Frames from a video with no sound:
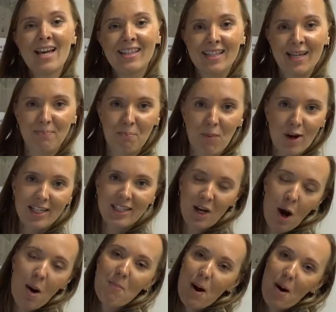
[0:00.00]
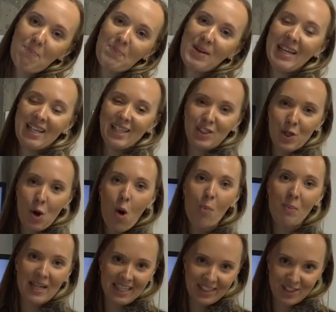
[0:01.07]
that might come up in a
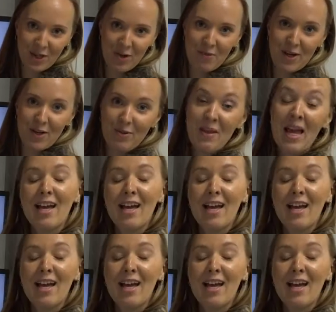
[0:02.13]
job interview.